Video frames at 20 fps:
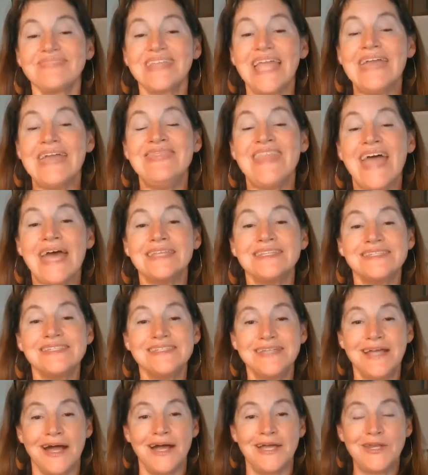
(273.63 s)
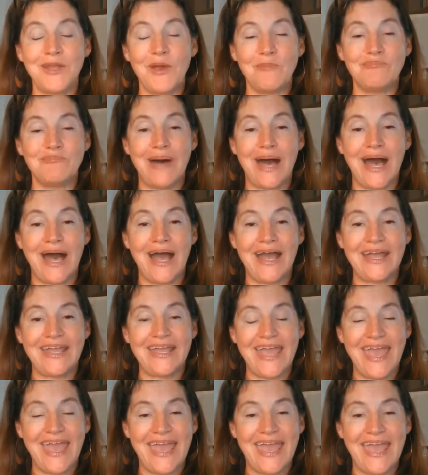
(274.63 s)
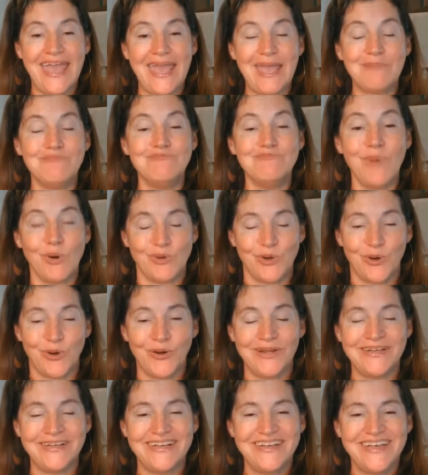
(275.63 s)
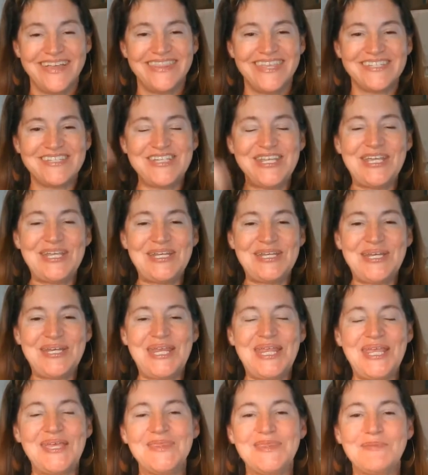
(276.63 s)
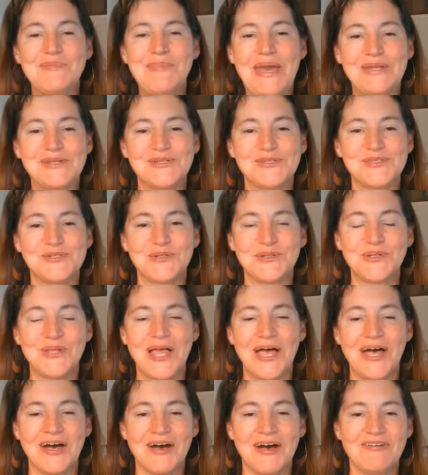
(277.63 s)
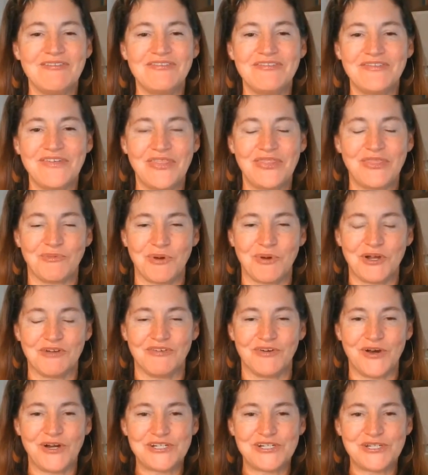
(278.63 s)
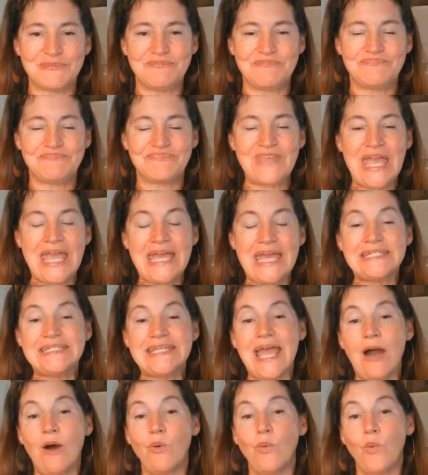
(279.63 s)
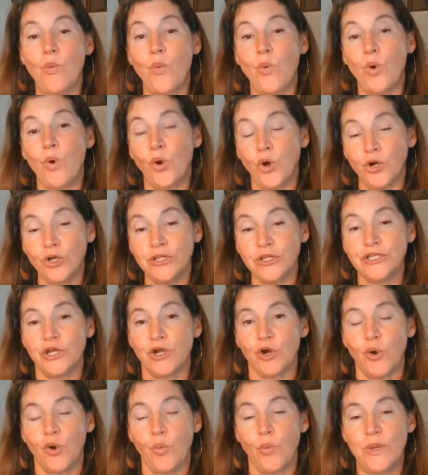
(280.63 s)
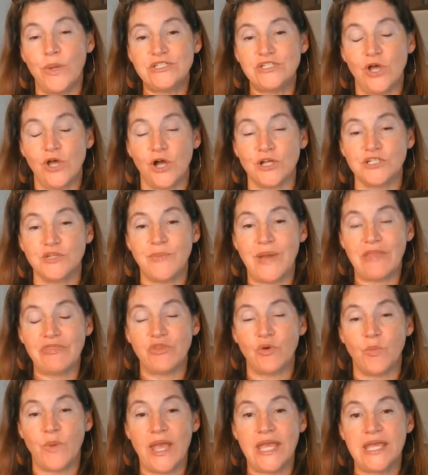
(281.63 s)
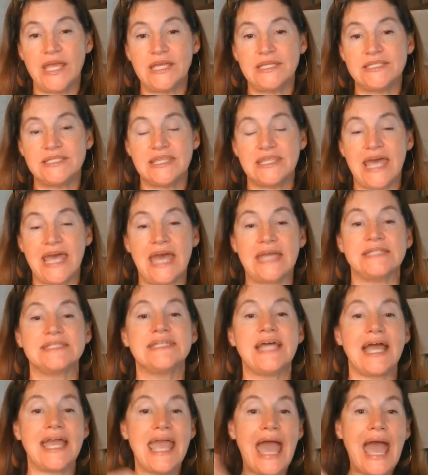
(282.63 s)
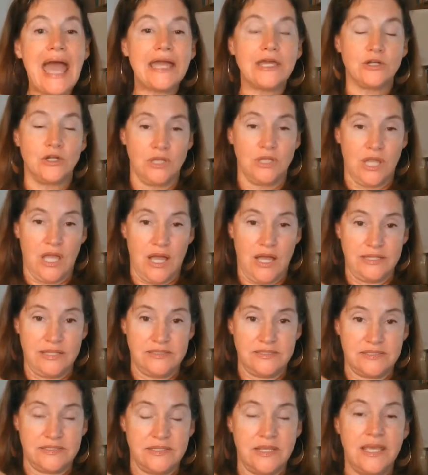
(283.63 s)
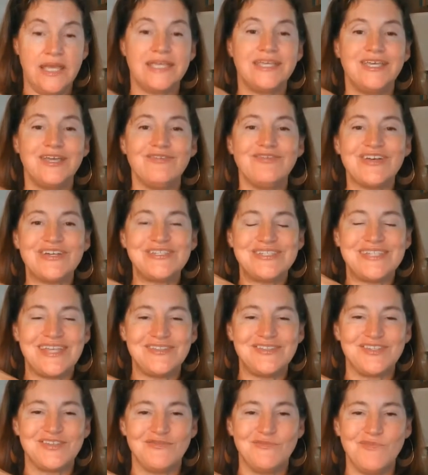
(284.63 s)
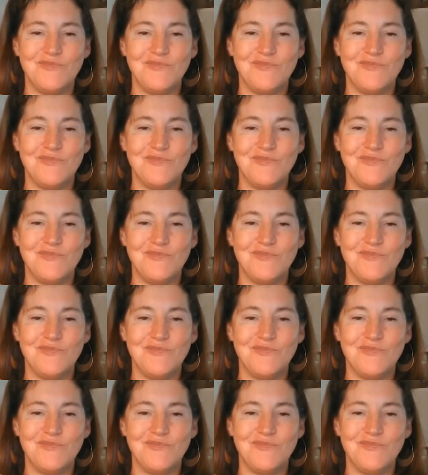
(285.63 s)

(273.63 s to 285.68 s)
And that's done by a motor that's hidden in the pedestal of the work of art. Now, earlier, we talked about the ways that diagonal lines give a sense of